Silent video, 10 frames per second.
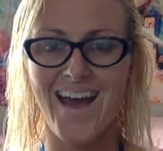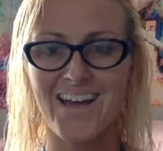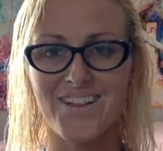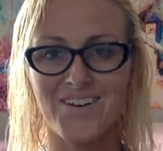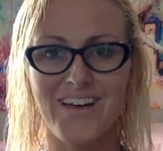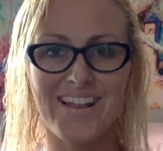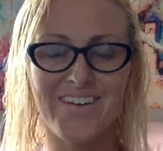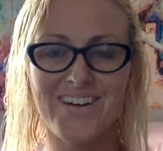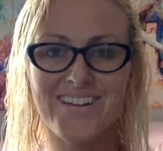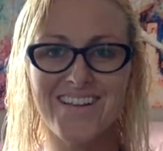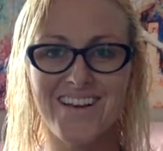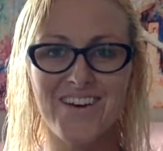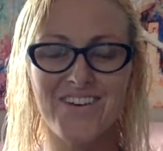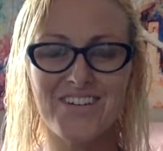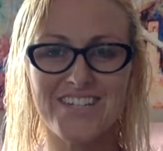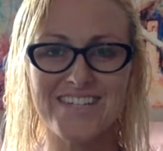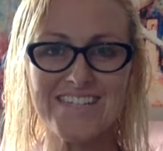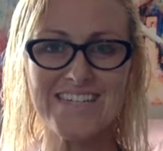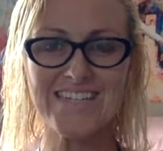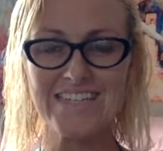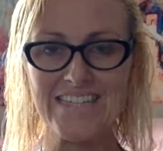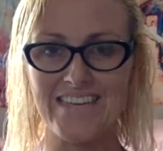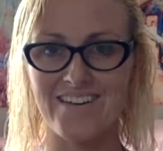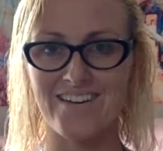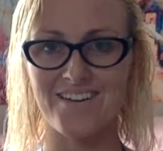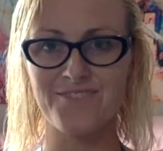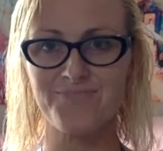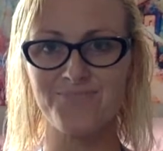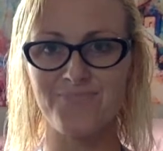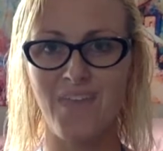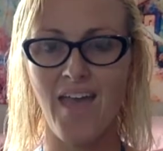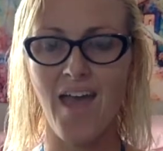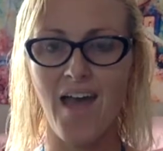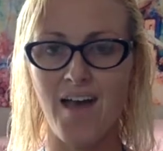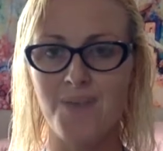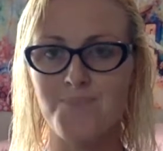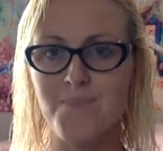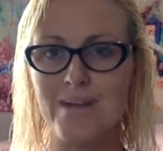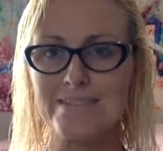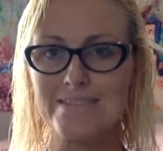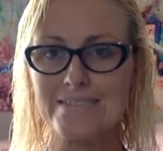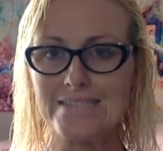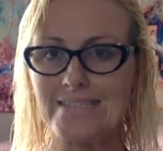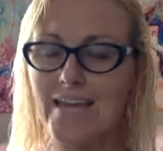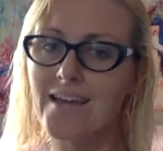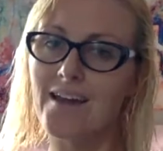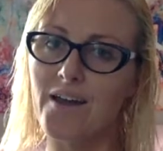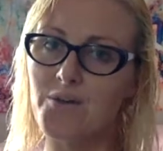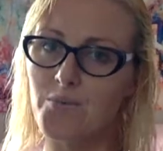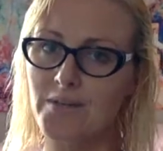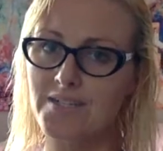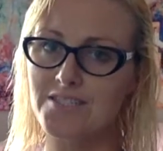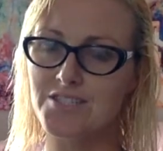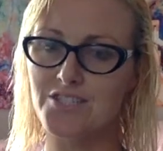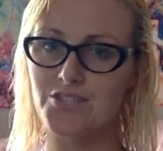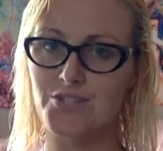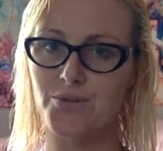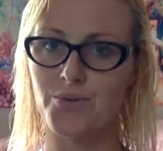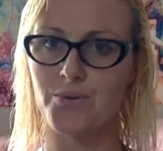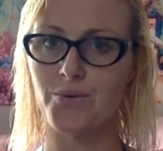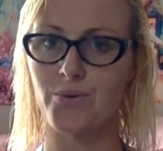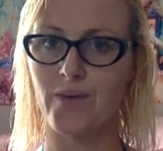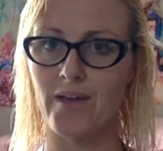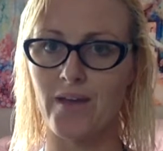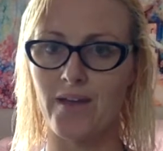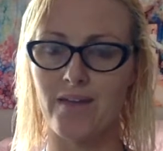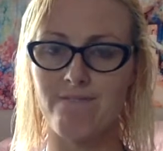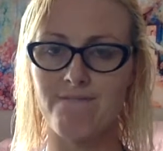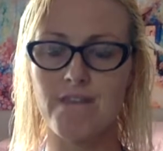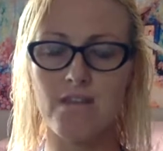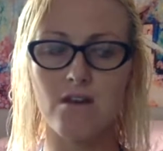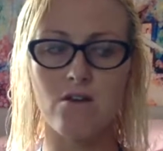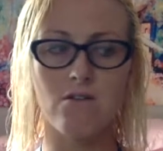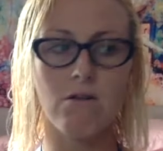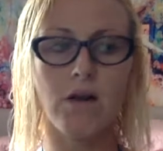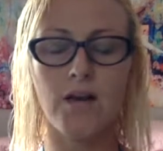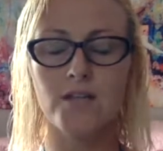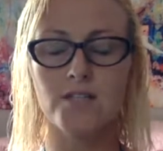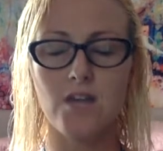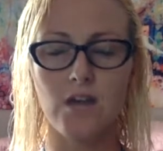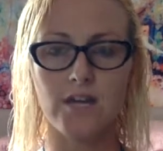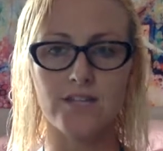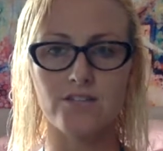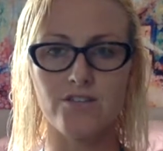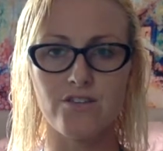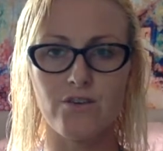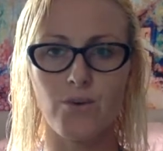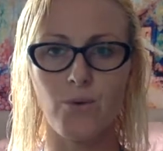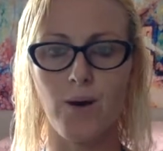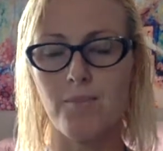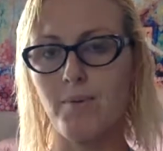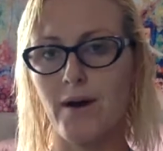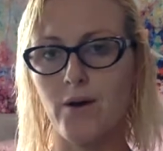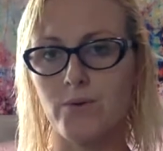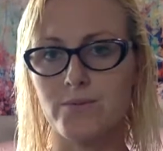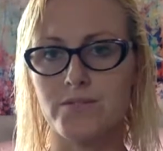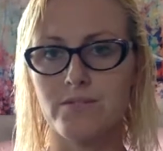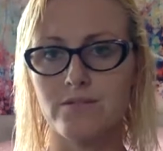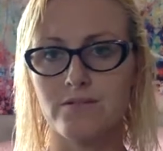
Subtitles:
Hello, hello, hello. Christy Hill here. Today I wanted to do a video talking to you about